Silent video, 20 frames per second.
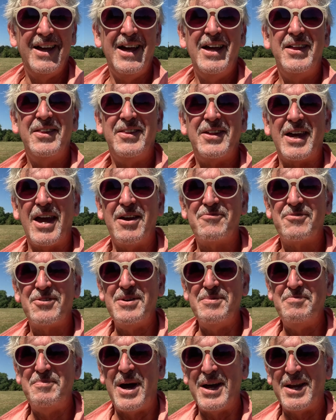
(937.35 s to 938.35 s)
the
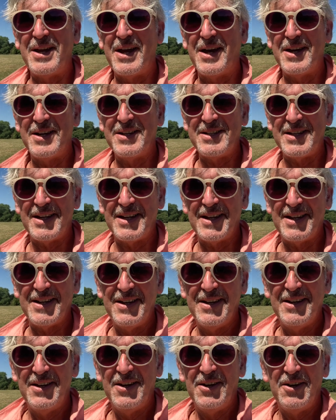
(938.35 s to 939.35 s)
everyman idea
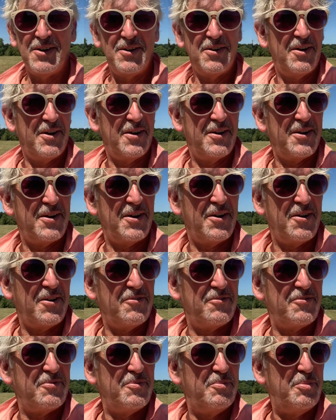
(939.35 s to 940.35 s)

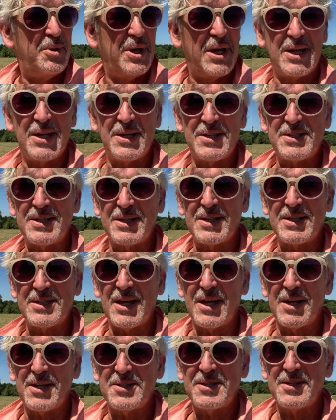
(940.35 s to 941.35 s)
of being a
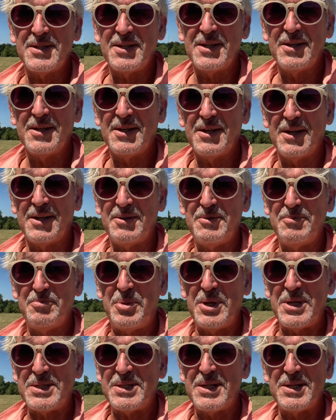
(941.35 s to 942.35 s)
success in
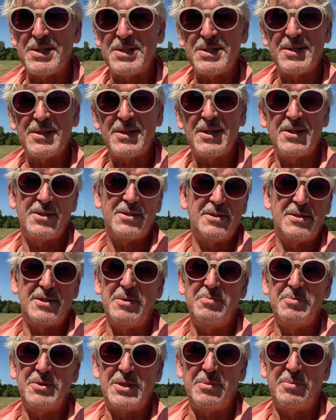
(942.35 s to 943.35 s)
business. This
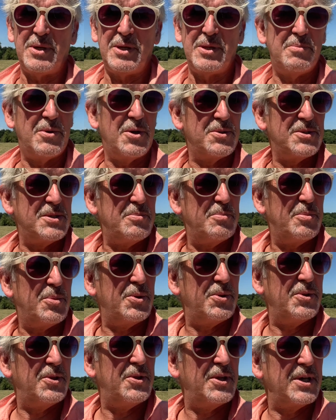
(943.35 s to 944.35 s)
seems to be the most
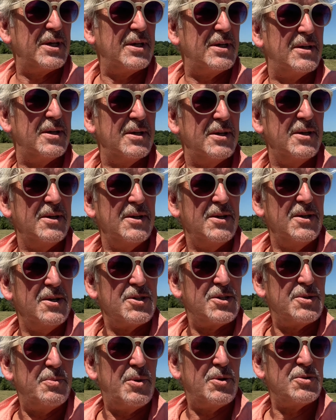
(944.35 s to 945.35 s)
important thing
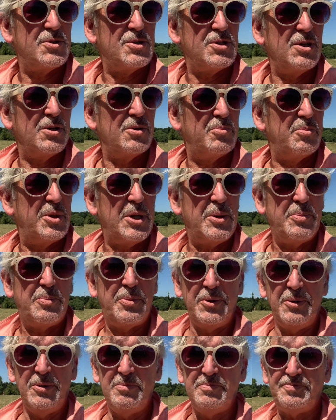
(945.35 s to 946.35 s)
to most young
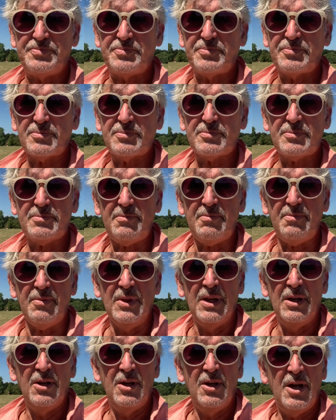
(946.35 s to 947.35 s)
people.
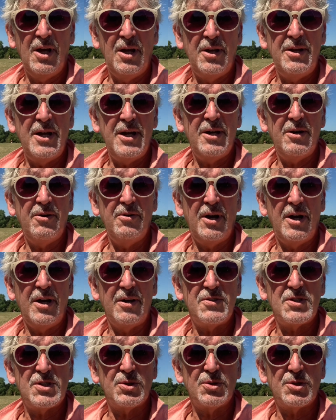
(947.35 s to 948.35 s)
And now
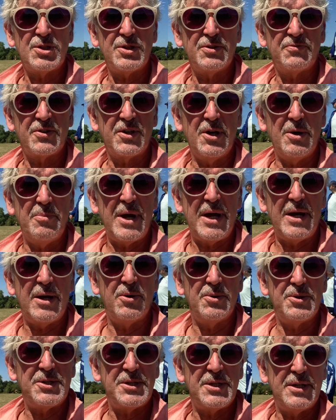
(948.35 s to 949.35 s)
I've sort of come
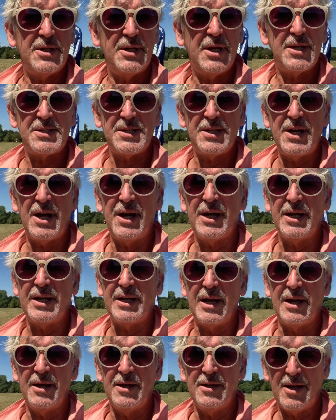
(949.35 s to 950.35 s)
out as an
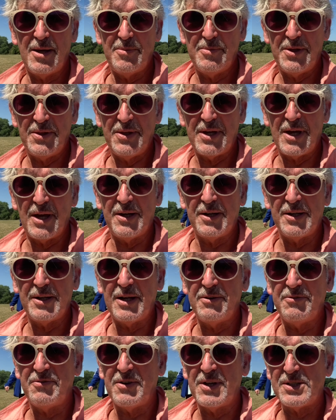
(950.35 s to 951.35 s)
idler. I'm at the
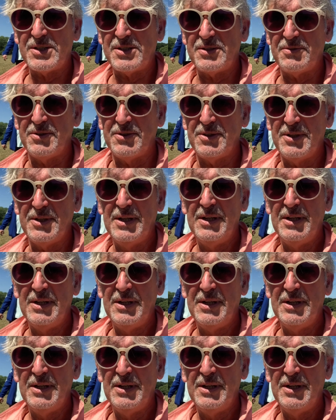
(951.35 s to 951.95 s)
Idler Festival.